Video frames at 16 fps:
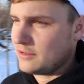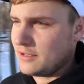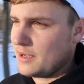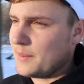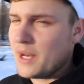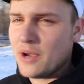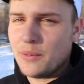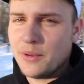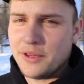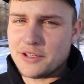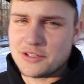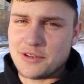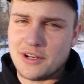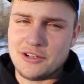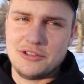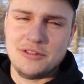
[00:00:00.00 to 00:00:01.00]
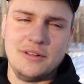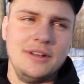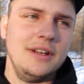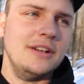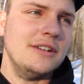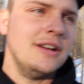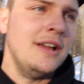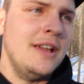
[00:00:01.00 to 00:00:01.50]
coming out with us trying to shoot a
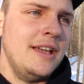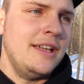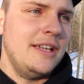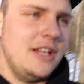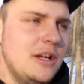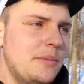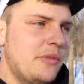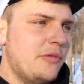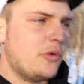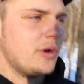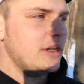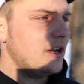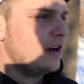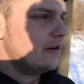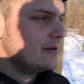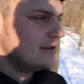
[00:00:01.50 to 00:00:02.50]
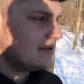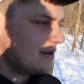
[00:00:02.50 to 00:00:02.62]
deer, you know, before you know it.